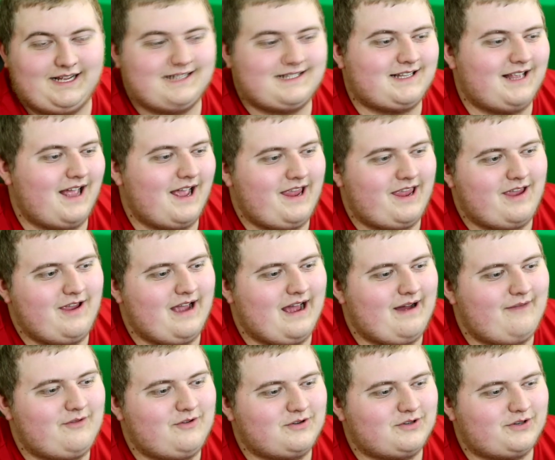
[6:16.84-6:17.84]
It's like you
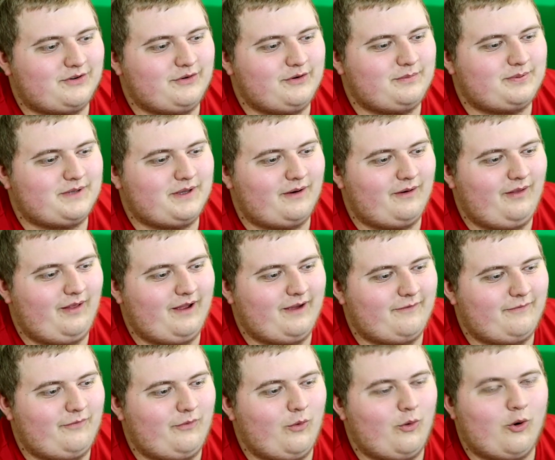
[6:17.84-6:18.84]
have those groups that are
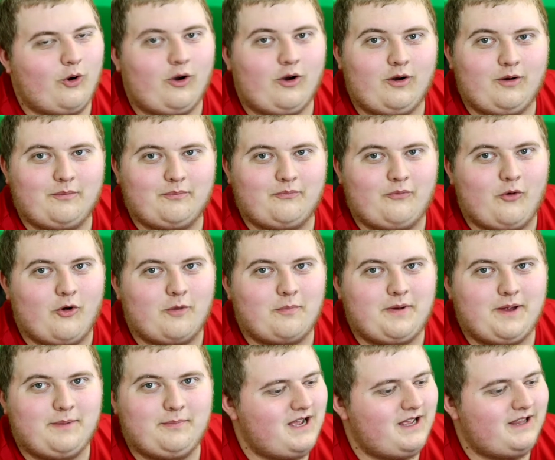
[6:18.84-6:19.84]
like four
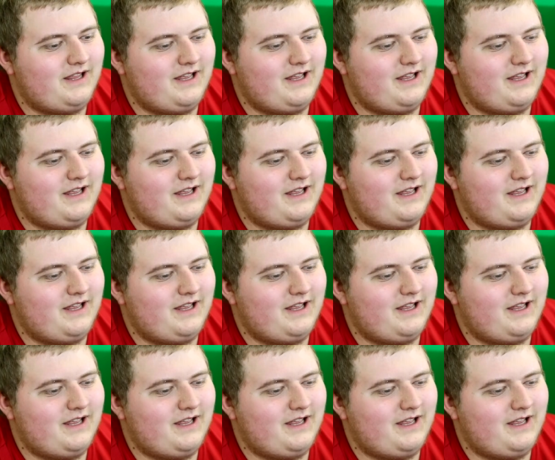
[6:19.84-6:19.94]
people.